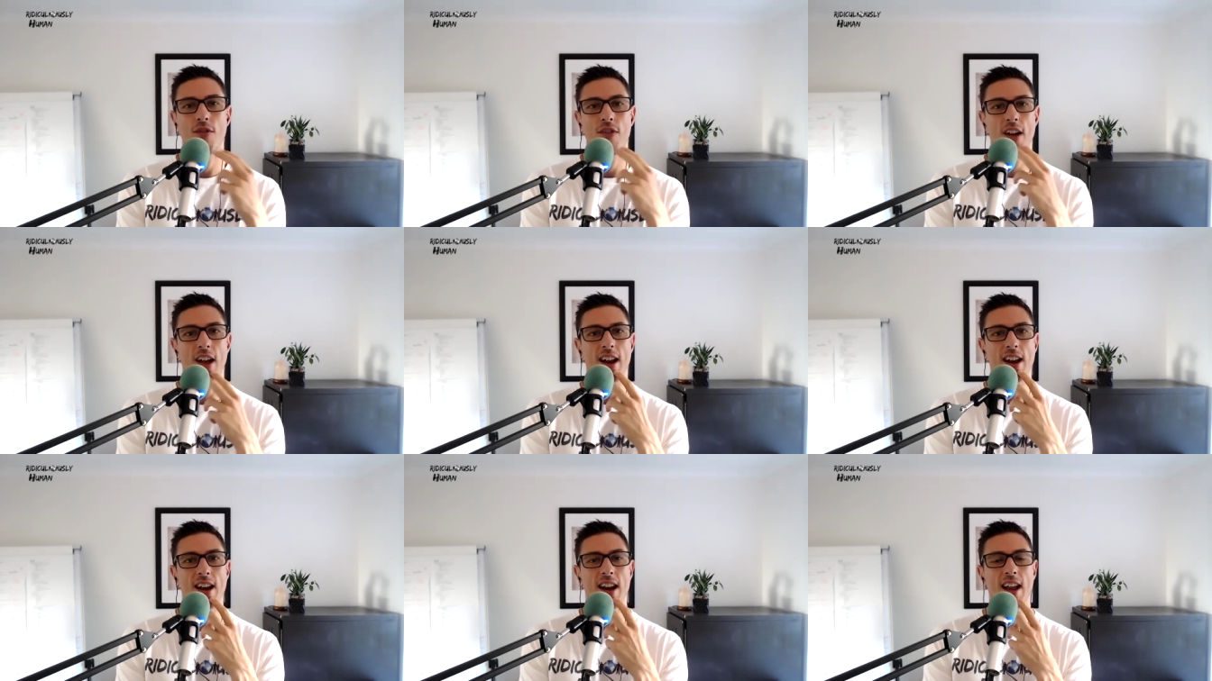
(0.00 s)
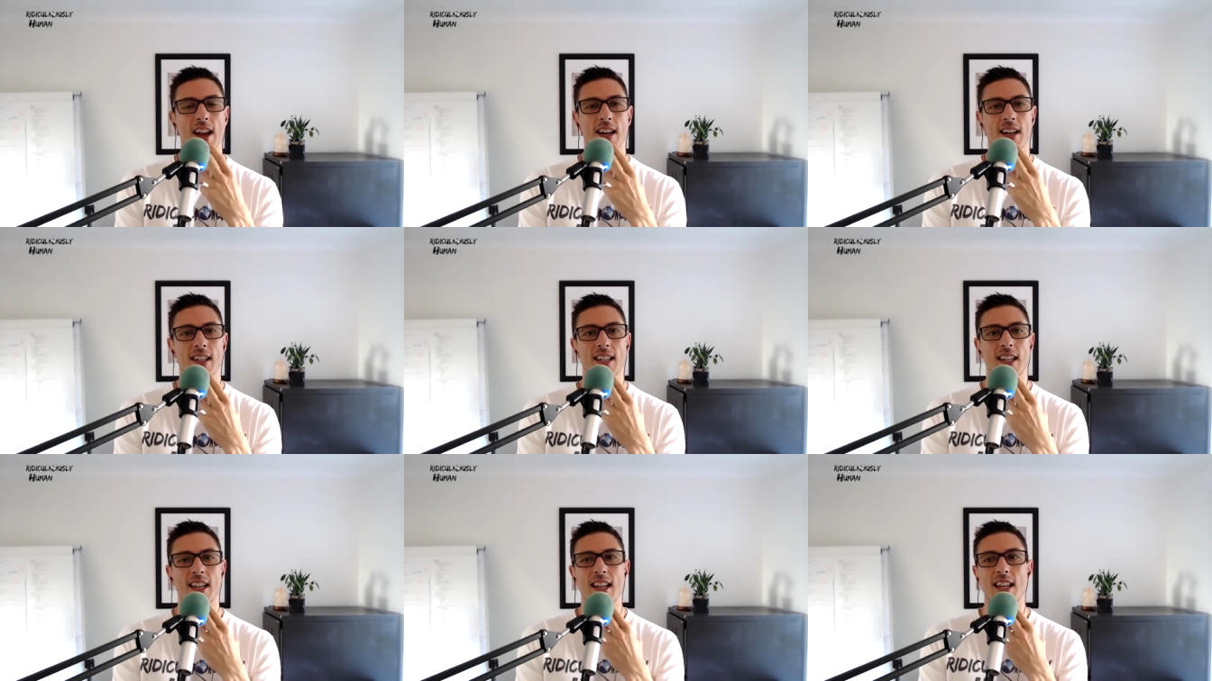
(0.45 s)
fun
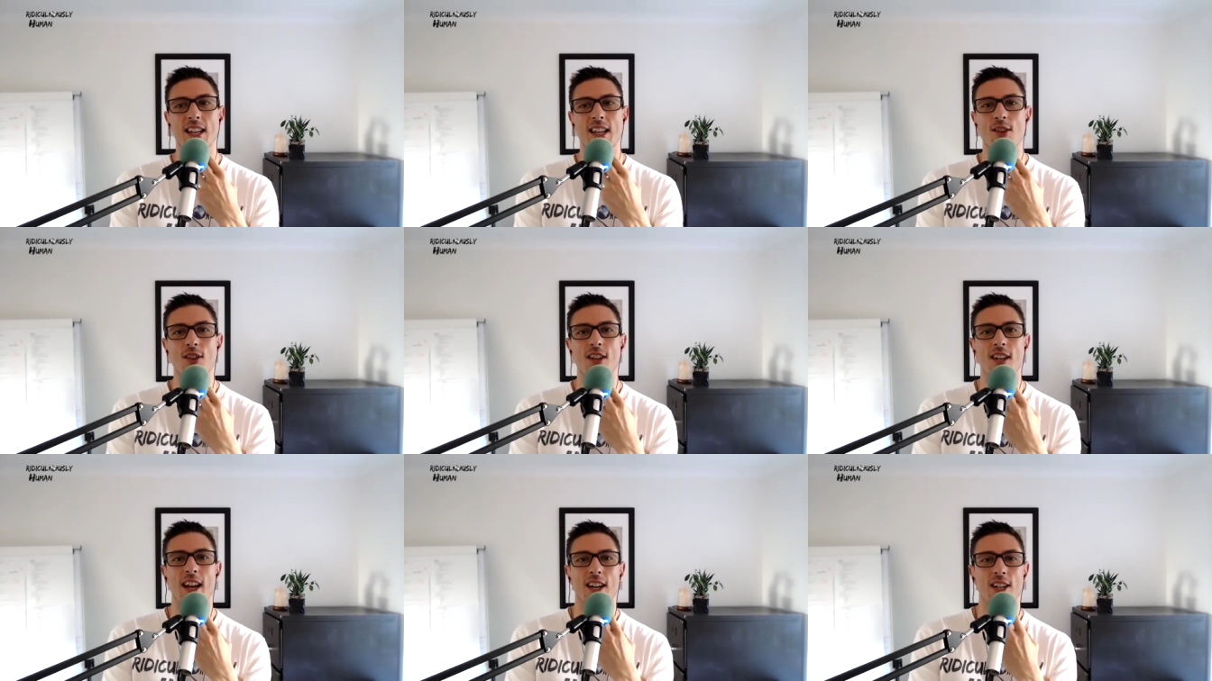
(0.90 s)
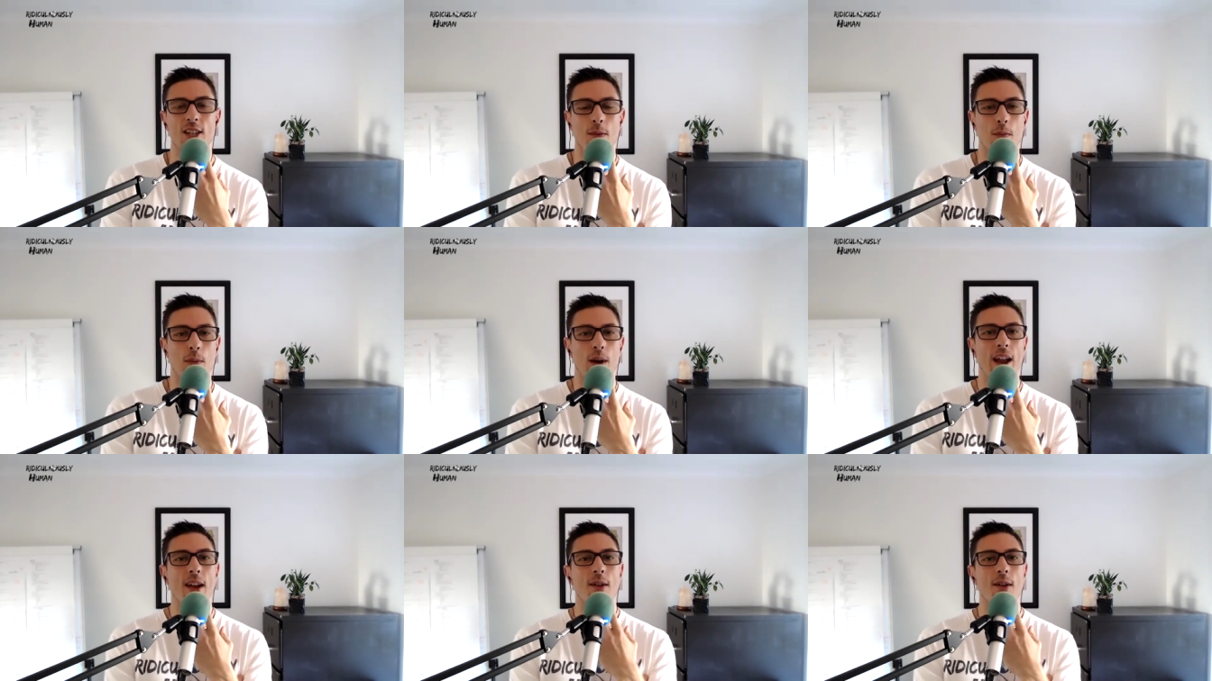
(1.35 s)
and you can actually
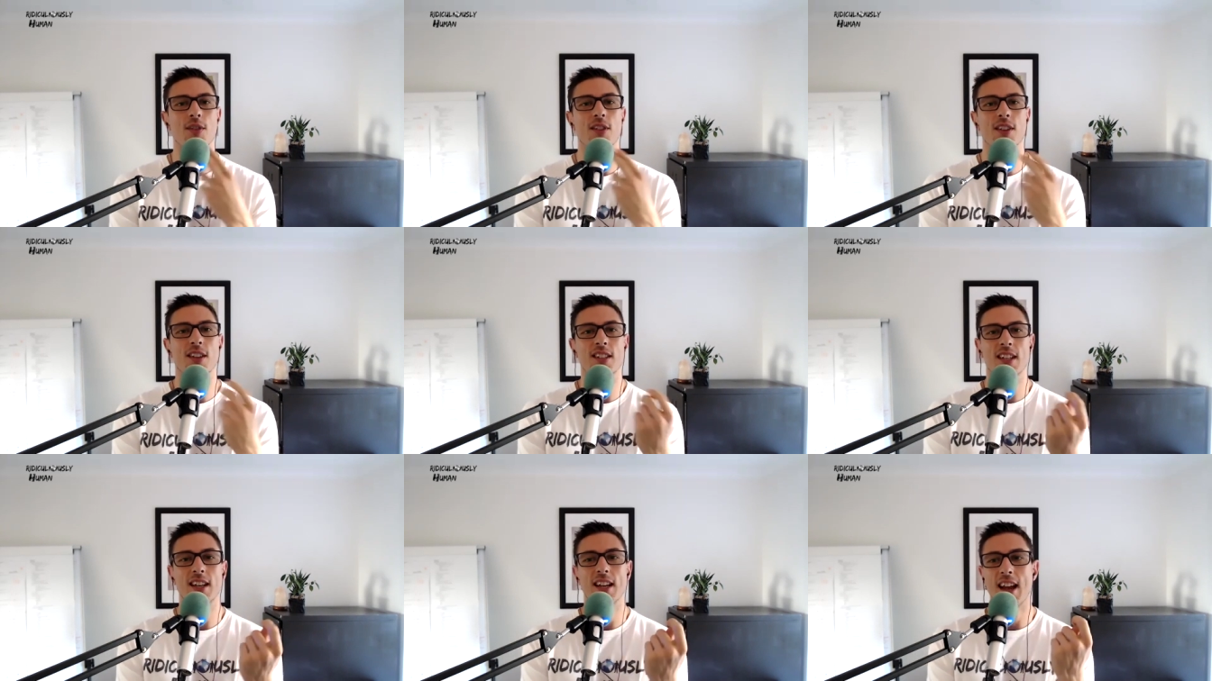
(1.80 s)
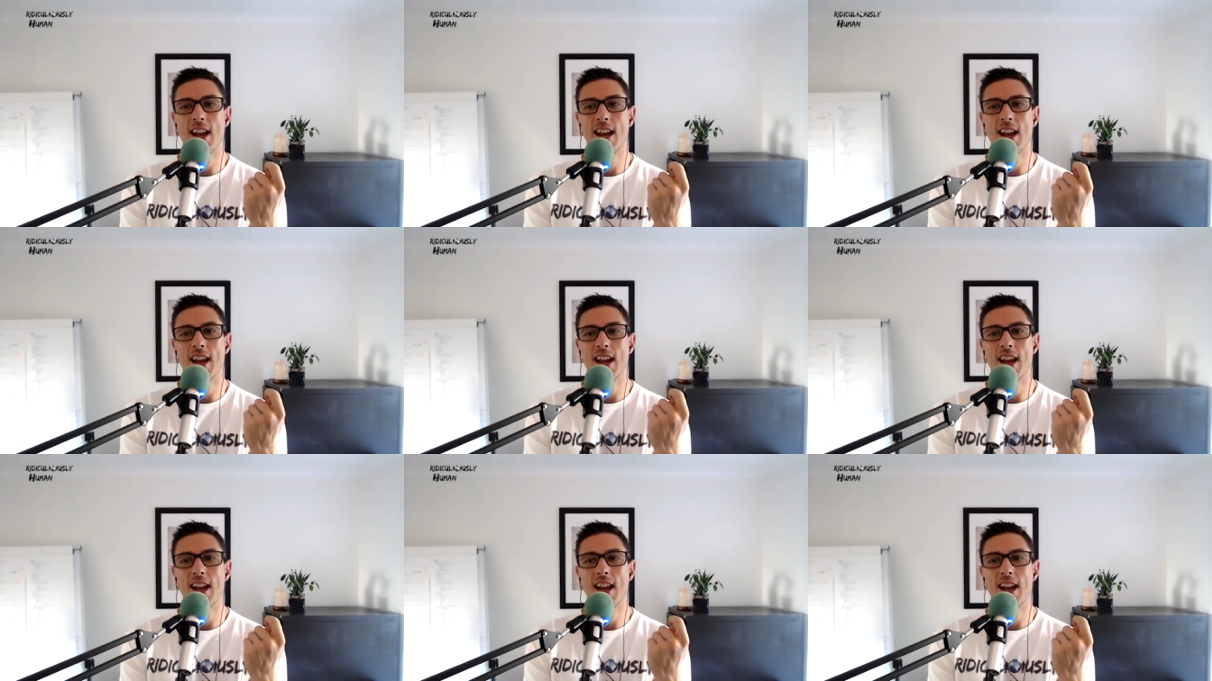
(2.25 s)
play with this and,